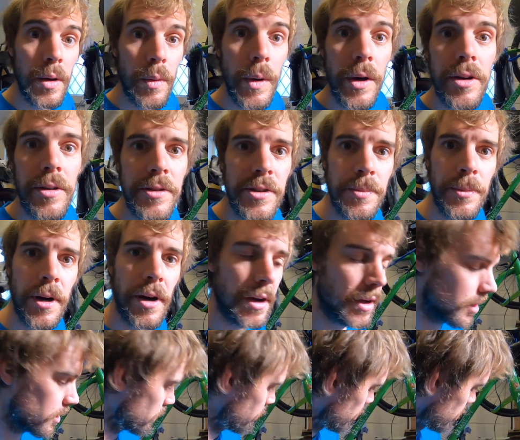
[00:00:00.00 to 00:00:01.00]
welcome to
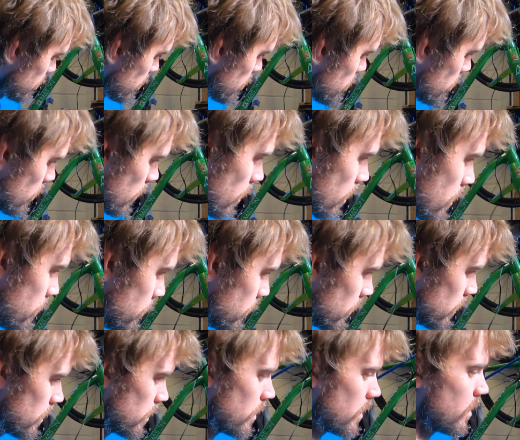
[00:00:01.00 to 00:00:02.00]
my video.
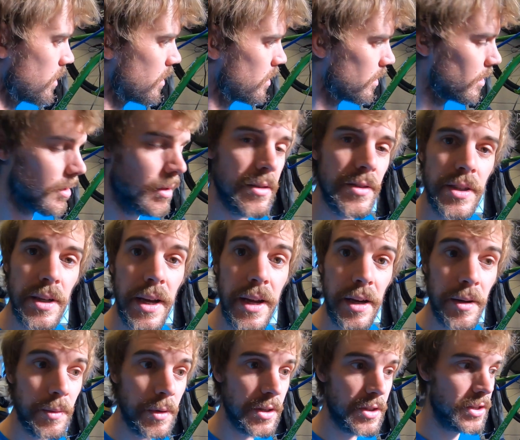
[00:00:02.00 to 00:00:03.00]
Today
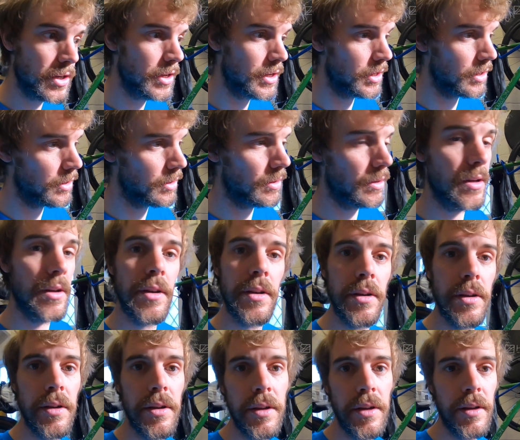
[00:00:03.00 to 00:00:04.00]
I'm going to show you
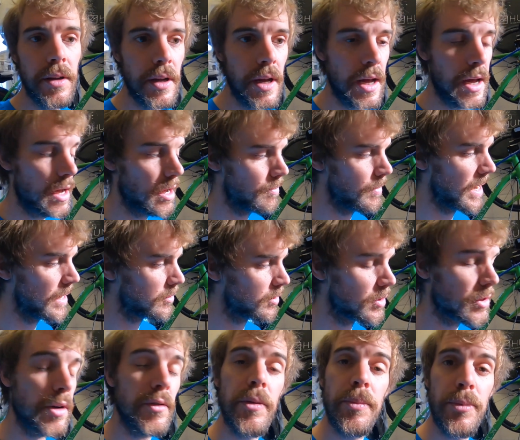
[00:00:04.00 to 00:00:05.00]
how to
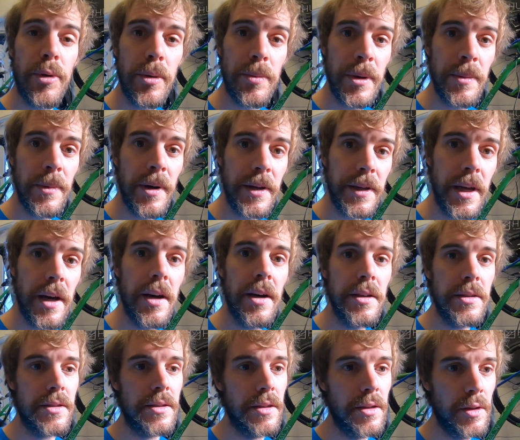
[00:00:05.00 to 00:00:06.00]
solve a problem I get
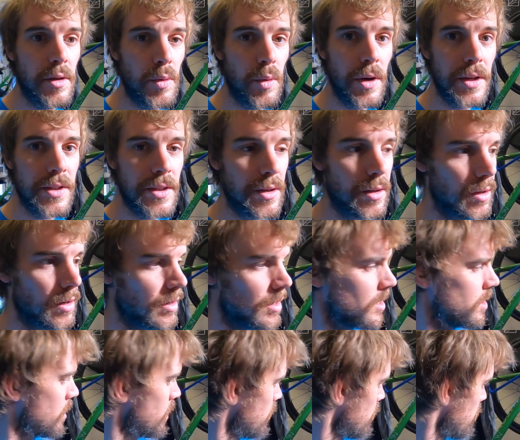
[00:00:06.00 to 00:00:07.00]
asked quite a lot,
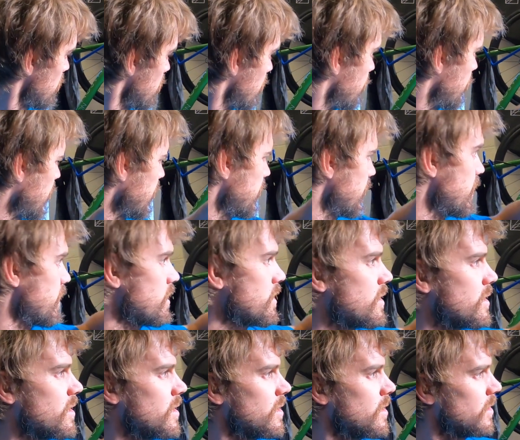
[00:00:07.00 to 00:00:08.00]
and that
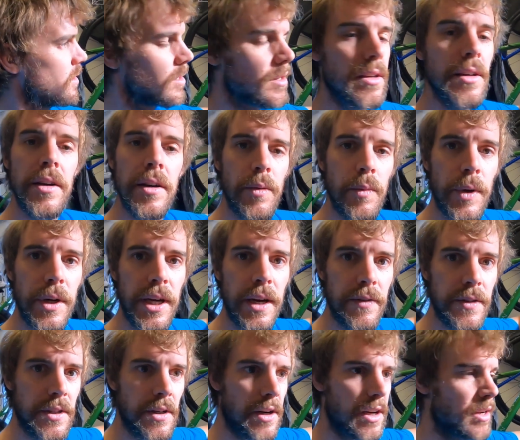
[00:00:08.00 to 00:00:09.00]
is when you have
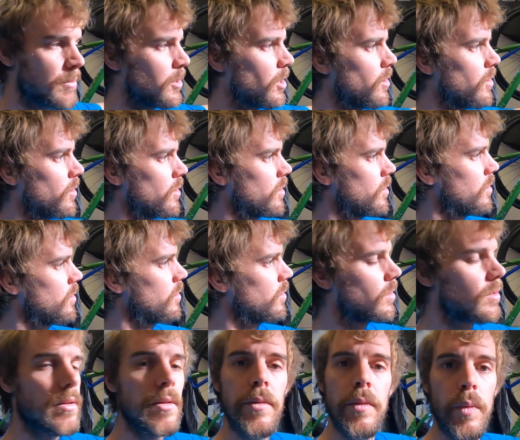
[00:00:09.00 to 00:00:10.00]
a Dynamo
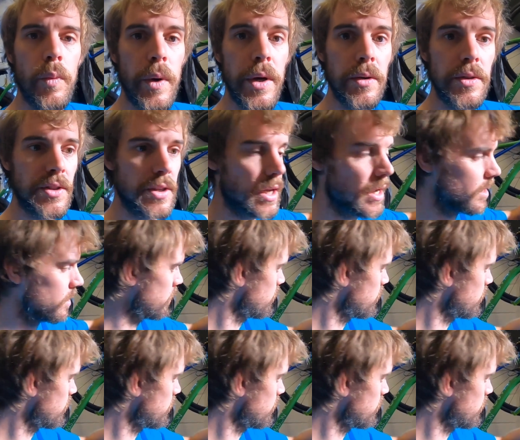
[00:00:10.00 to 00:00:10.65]
wheel set